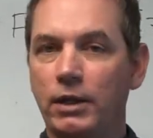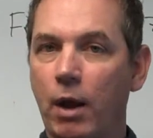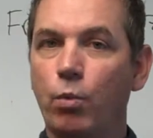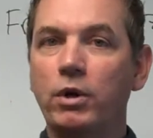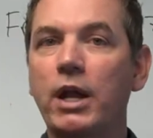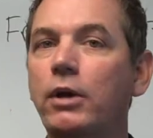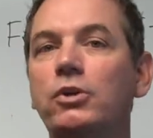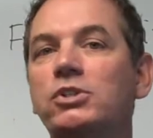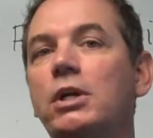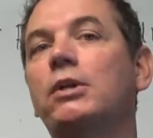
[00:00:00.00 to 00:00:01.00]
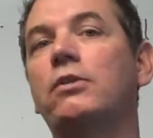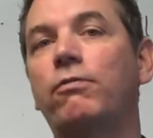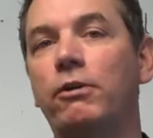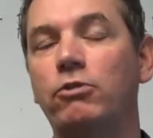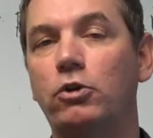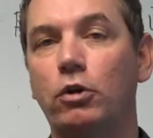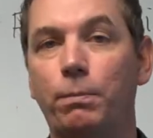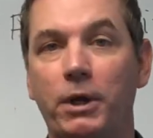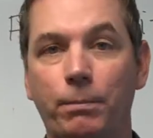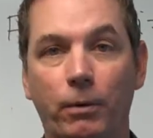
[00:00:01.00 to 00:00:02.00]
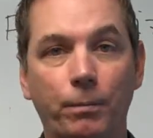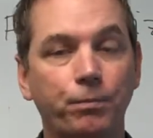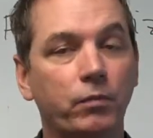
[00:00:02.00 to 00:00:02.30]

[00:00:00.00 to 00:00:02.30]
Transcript: Now we're not going to sell it to 52 people.